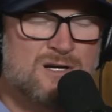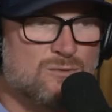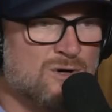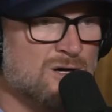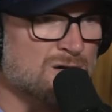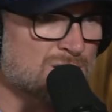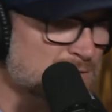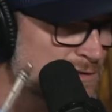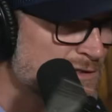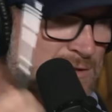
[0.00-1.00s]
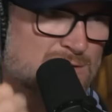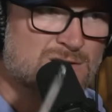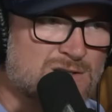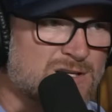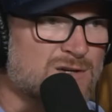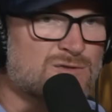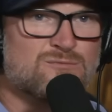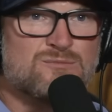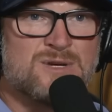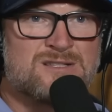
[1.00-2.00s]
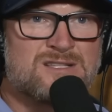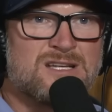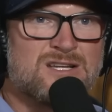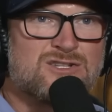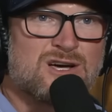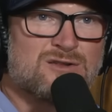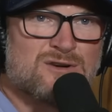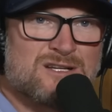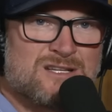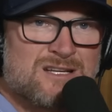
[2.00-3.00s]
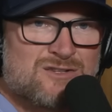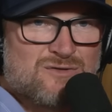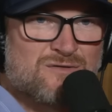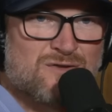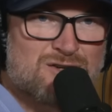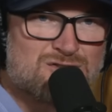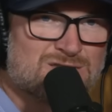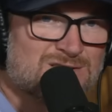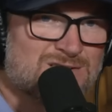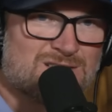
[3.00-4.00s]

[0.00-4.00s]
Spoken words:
We'll, you know, be seeing each other at industry functions,